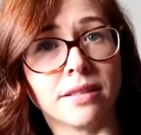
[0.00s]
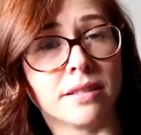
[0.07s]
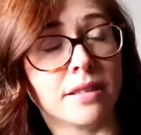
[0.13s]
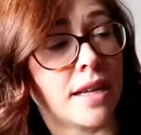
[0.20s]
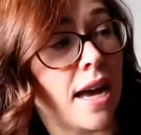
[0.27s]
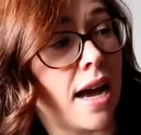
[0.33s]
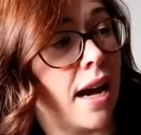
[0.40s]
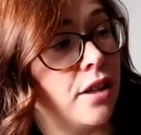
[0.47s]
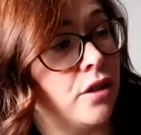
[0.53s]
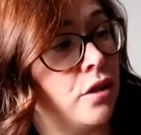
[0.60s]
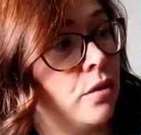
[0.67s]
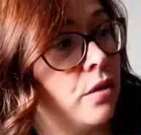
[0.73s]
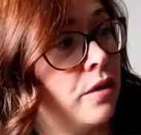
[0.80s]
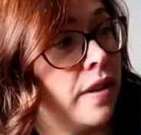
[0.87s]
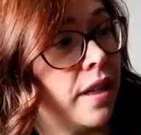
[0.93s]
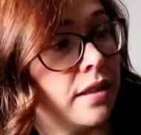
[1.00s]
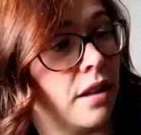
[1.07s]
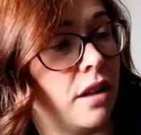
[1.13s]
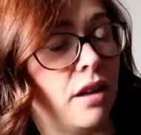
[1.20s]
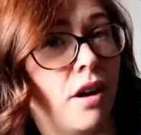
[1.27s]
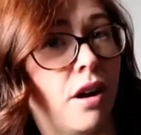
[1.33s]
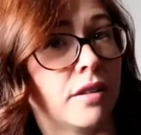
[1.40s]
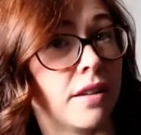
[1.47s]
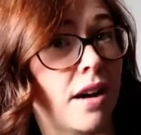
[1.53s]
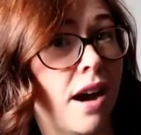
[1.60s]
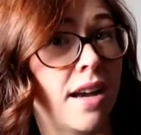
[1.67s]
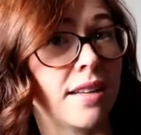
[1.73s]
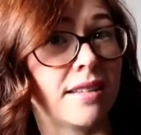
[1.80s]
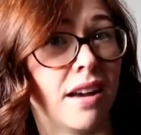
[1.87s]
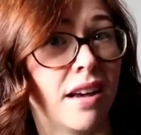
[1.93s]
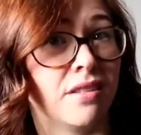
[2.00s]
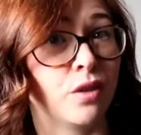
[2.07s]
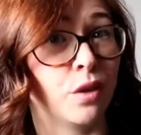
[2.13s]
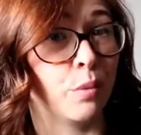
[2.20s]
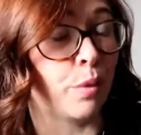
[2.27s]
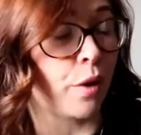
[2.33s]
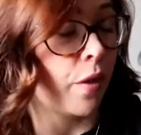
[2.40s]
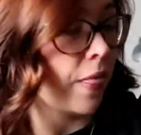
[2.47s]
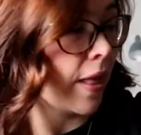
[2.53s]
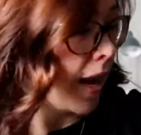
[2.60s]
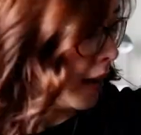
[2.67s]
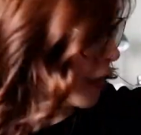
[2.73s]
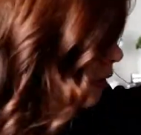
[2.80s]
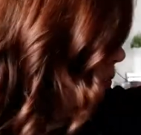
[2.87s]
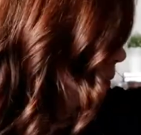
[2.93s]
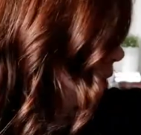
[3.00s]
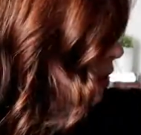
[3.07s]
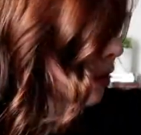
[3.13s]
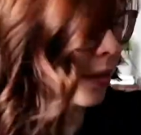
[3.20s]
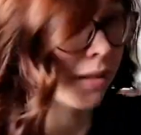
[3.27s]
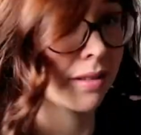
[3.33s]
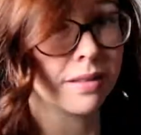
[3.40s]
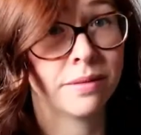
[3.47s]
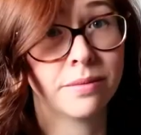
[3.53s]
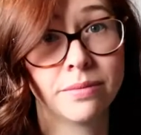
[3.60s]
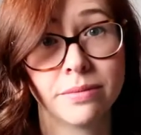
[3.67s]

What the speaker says: So yeah, I do love it a lot. I sized up on that because,